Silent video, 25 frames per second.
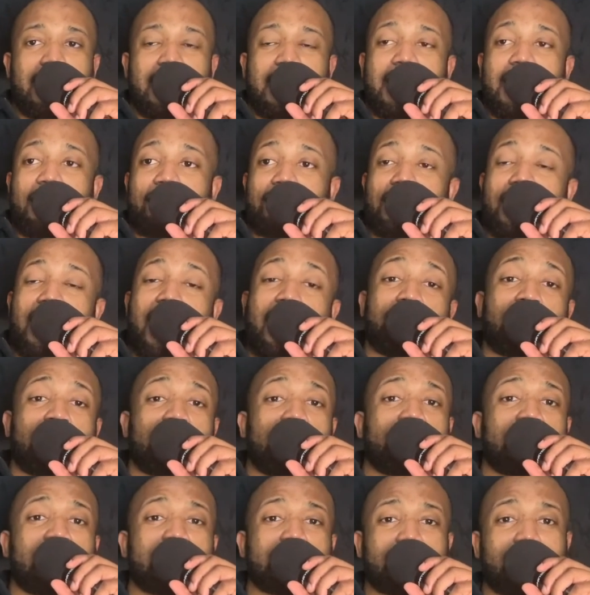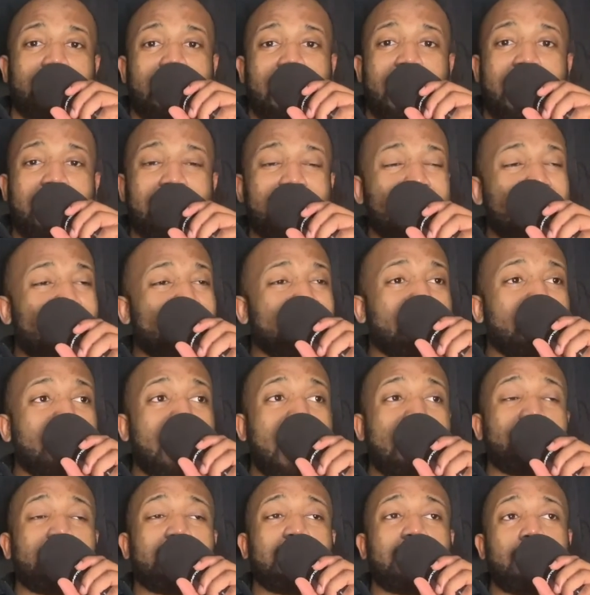If you have anything to add, if you
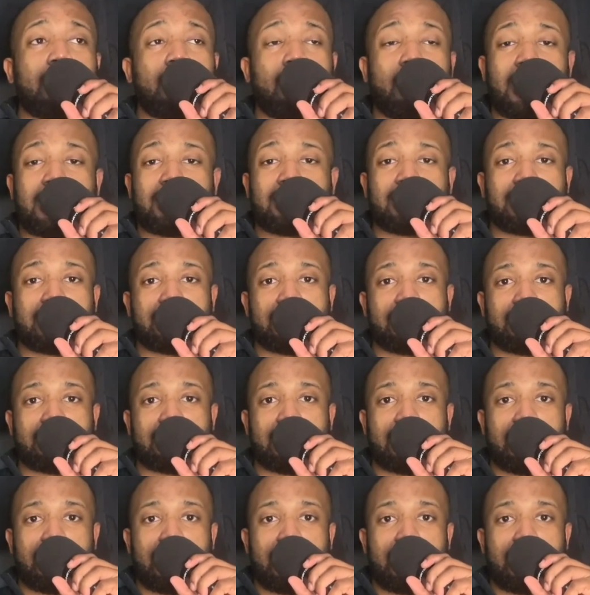have any questions.